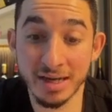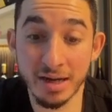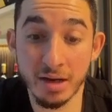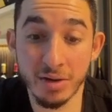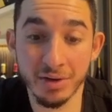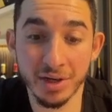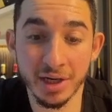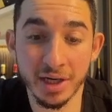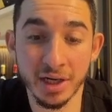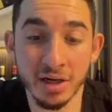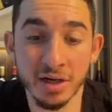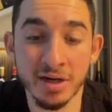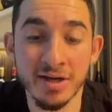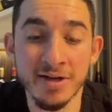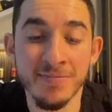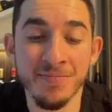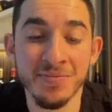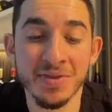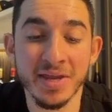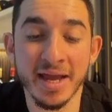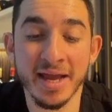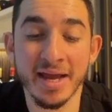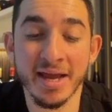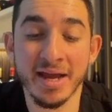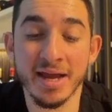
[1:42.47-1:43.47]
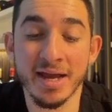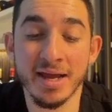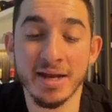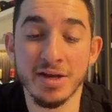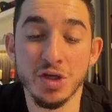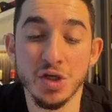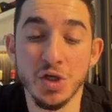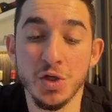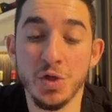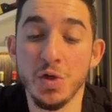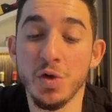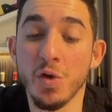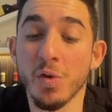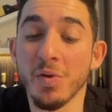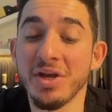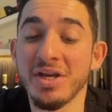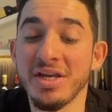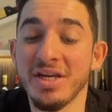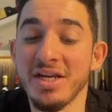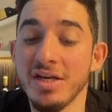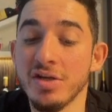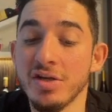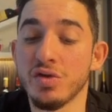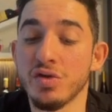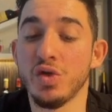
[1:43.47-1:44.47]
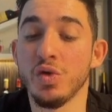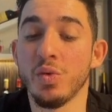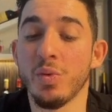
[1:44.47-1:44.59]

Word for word: out here, and you don't need to